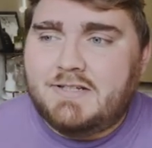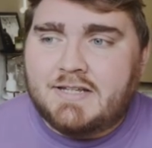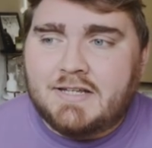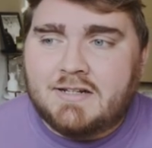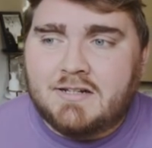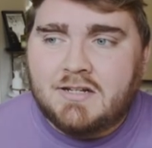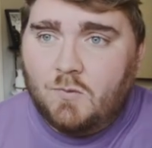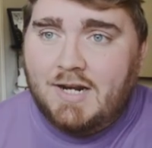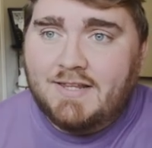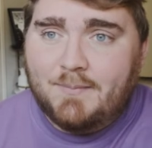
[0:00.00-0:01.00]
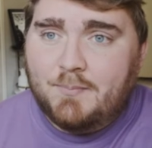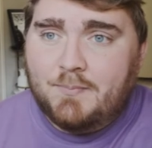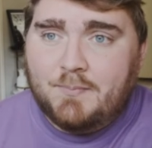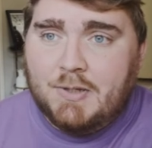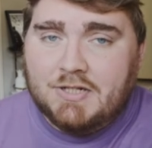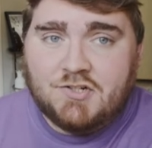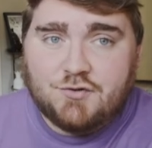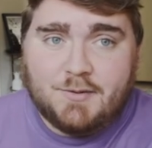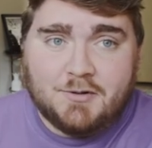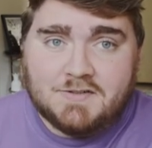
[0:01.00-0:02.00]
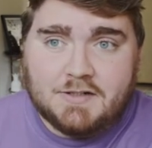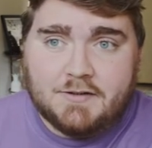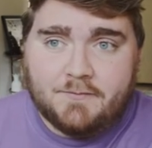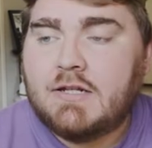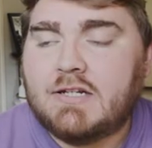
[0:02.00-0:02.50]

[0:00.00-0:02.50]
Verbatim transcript: get why they put streamers in it.